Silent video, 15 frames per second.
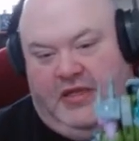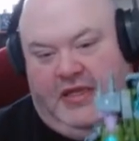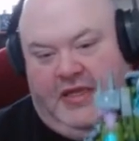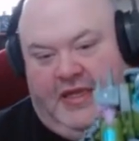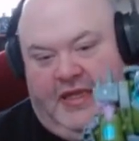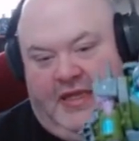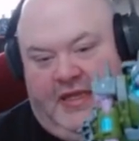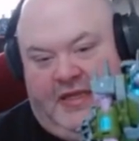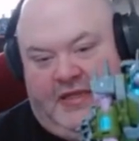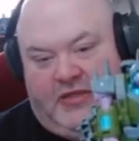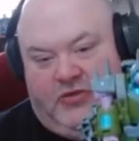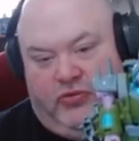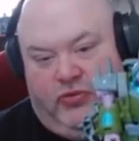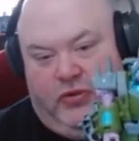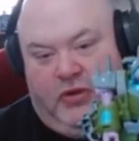is
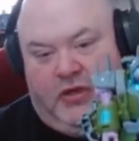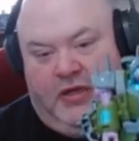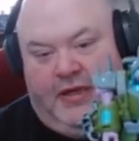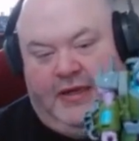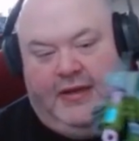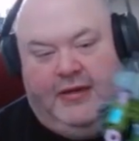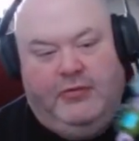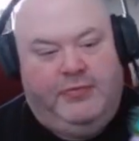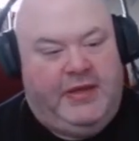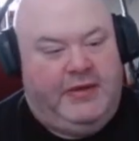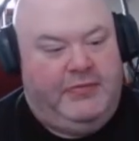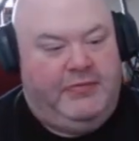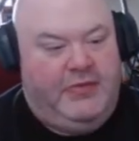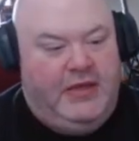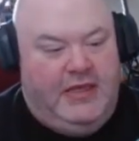crooked a little
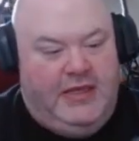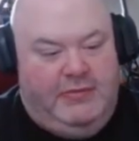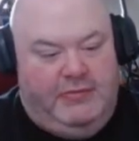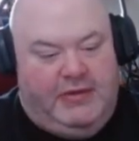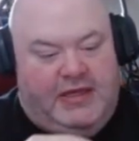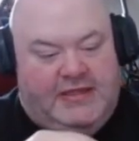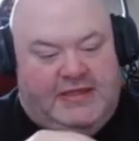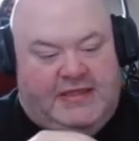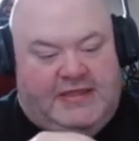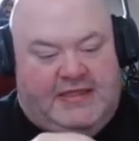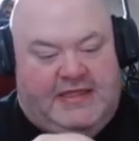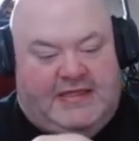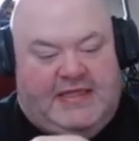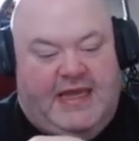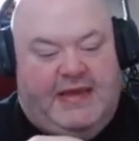bit because it's
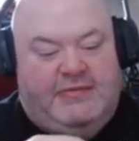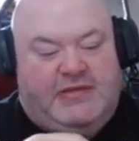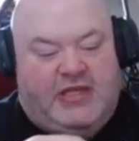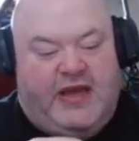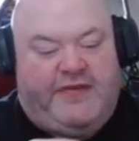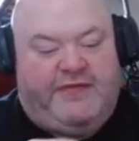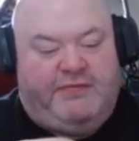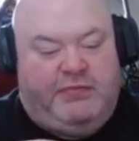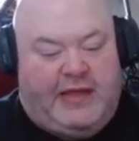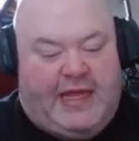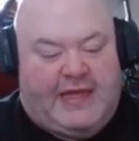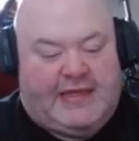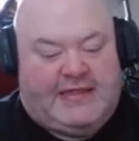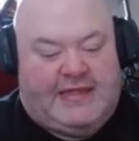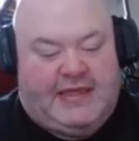the same soft
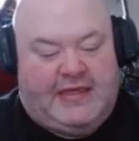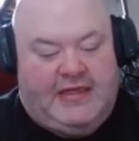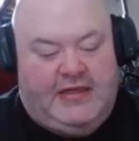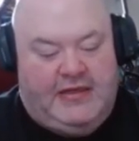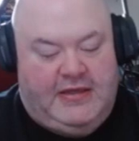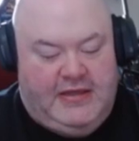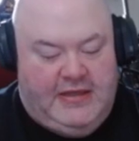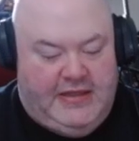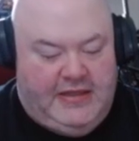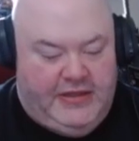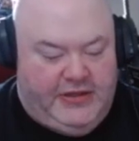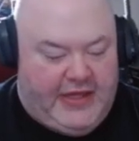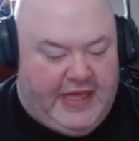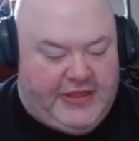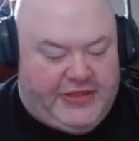plastic
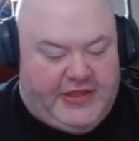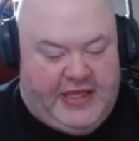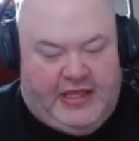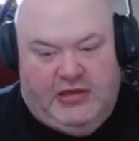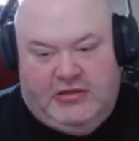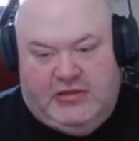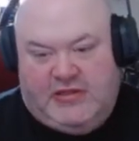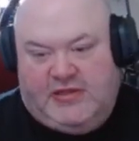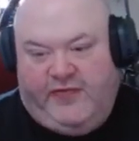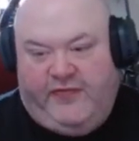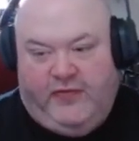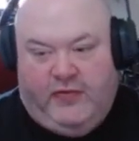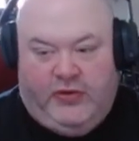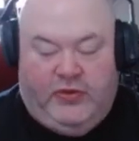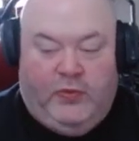that they used
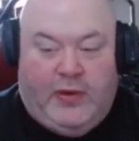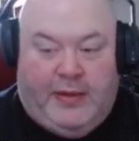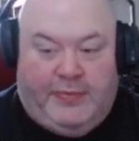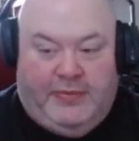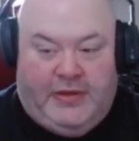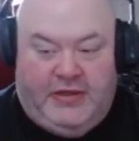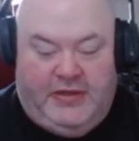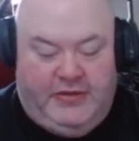for the weapon.